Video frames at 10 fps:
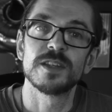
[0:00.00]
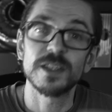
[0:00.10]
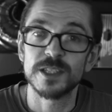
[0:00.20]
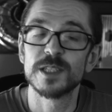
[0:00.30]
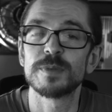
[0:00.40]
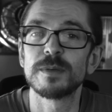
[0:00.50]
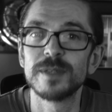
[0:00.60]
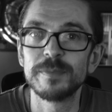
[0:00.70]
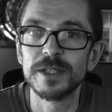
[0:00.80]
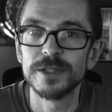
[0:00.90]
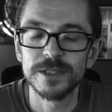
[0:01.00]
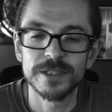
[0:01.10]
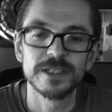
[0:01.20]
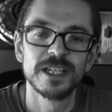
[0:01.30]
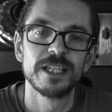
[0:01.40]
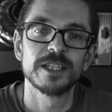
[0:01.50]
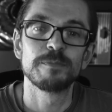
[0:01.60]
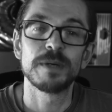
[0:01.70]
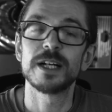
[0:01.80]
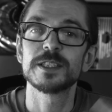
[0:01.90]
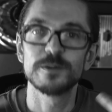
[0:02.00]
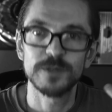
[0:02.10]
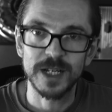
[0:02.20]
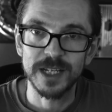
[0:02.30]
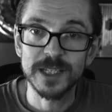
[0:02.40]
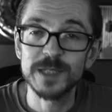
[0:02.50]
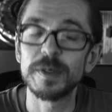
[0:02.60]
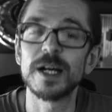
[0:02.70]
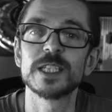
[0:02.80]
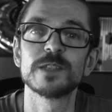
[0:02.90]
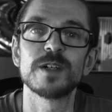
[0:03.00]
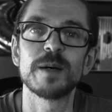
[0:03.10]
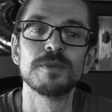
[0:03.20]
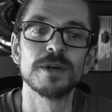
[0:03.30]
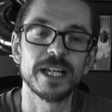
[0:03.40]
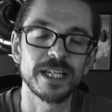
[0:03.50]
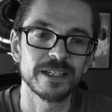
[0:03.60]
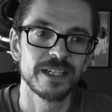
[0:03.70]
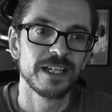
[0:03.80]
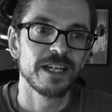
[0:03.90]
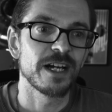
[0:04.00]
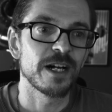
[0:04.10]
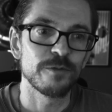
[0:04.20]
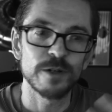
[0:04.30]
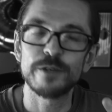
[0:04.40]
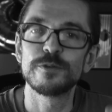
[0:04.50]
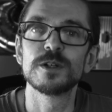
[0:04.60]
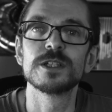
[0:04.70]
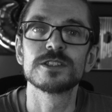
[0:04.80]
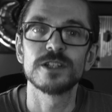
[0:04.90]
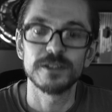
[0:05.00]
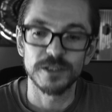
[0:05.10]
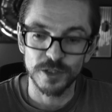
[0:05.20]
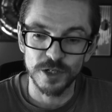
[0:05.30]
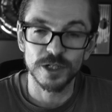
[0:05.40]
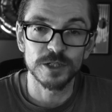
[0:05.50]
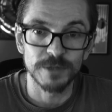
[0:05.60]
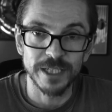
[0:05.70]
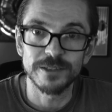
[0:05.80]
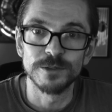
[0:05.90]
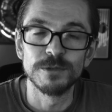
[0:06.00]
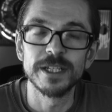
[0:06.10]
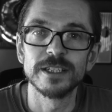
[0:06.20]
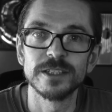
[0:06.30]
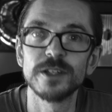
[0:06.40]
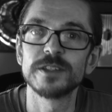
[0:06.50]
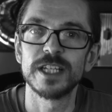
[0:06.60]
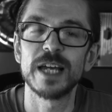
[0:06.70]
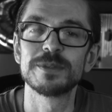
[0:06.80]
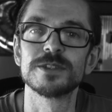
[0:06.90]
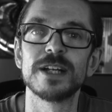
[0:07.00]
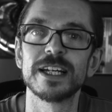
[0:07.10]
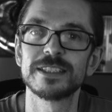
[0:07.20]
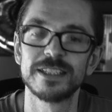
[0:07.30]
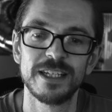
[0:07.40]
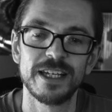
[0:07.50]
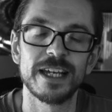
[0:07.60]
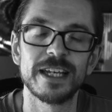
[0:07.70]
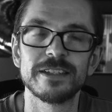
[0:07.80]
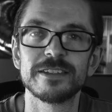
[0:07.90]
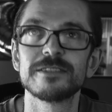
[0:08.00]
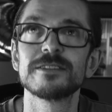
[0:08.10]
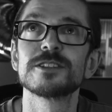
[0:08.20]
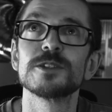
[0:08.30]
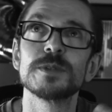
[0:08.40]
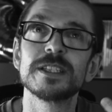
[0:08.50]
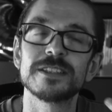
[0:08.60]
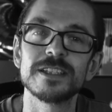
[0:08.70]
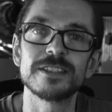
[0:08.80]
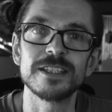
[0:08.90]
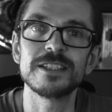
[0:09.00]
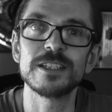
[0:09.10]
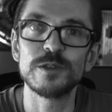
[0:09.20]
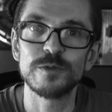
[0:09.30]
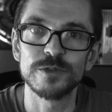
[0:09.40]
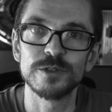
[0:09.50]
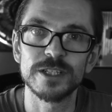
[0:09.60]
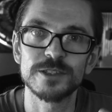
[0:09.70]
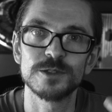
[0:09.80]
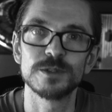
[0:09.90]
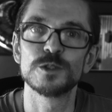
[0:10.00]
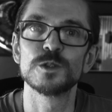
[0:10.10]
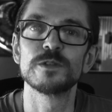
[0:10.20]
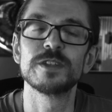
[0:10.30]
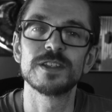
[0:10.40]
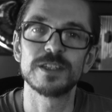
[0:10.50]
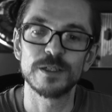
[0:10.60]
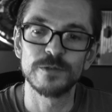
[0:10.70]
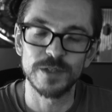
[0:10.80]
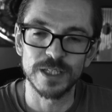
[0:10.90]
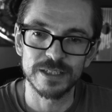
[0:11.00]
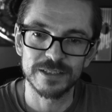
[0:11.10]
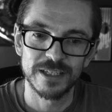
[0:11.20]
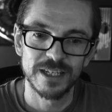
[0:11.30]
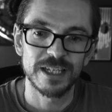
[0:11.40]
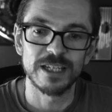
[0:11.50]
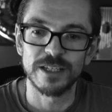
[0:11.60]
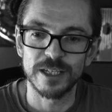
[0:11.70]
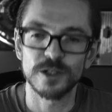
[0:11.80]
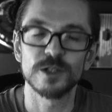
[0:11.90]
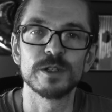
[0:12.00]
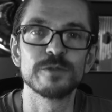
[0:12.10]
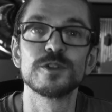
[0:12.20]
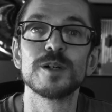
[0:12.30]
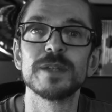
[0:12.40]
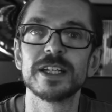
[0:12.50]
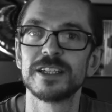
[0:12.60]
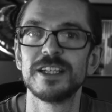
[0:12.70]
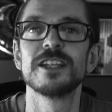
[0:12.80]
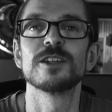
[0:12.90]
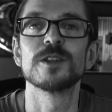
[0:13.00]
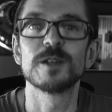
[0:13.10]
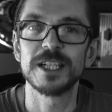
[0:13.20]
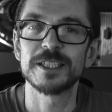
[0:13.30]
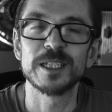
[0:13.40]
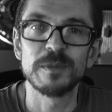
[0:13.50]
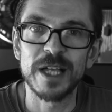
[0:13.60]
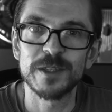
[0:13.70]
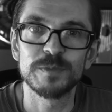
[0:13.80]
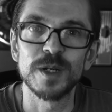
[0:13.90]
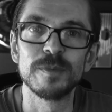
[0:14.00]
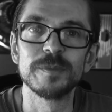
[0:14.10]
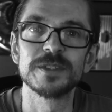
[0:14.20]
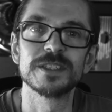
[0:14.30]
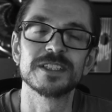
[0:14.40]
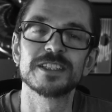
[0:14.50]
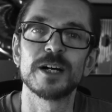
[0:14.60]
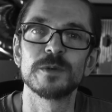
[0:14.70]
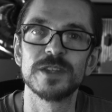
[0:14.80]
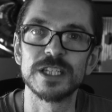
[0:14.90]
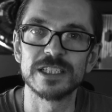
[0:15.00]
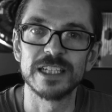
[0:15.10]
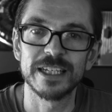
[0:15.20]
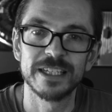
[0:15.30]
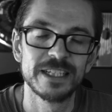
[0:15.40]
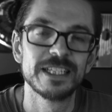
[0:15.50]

think this is probably because at least parts of our brain are very focused on the concrete, the real, not the abstract. And so it's easy for us to intuitively think of things in their concrete form, like, the classic maths problems that start with things like,